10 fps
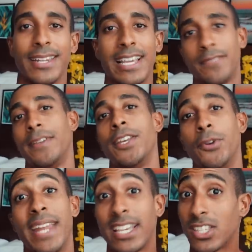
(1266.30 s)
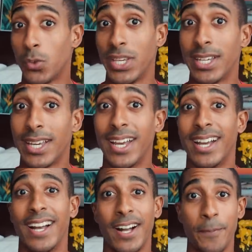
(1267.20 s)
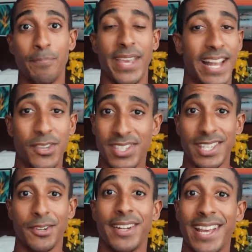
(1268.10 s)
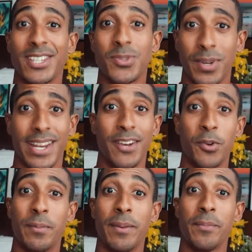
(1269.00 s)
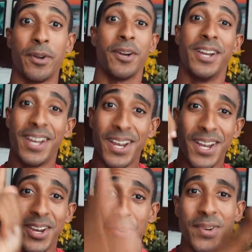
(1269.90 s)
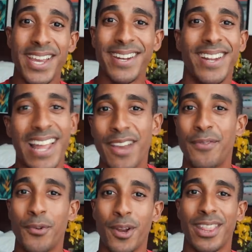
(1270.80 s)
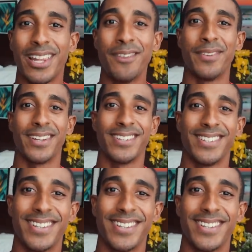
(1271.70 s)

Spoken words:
the next video next week. And I'll see you in the next one. And remember, create a life worth living.